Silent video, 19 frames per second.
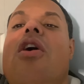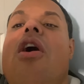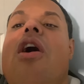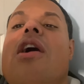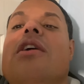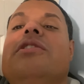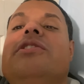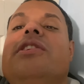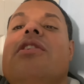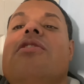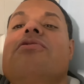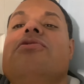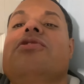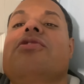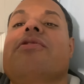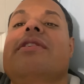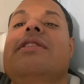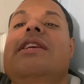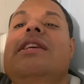Also,
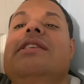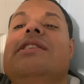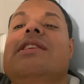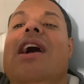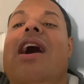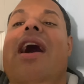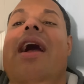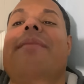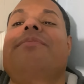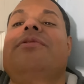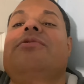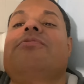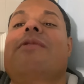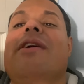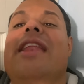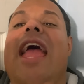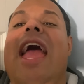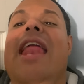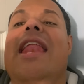during these times
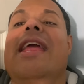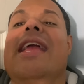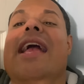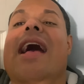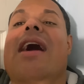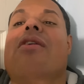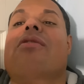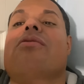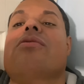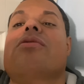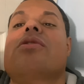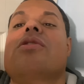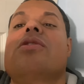when heading out,